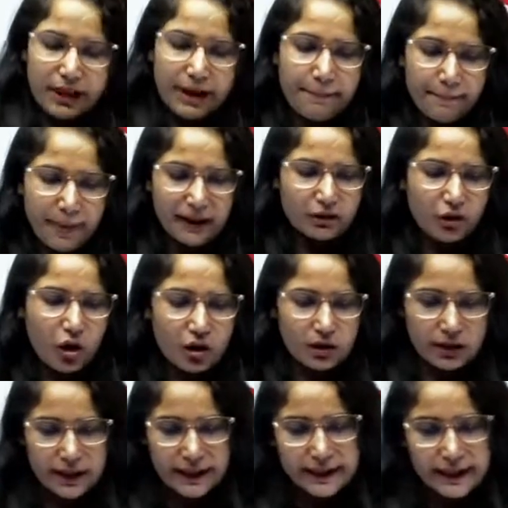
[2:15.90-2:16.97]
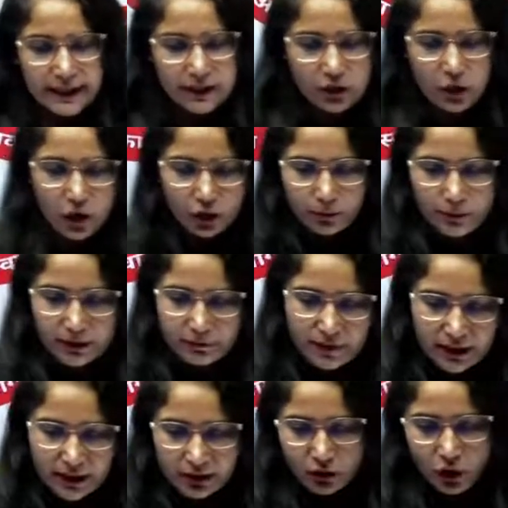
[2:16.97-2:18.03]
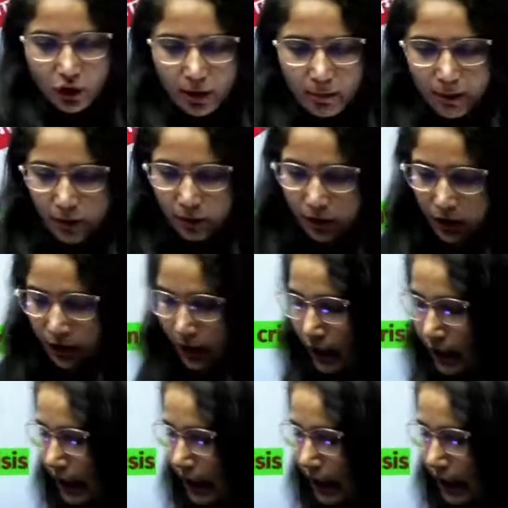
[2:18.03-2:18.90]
impact on Indian economy we can talk about.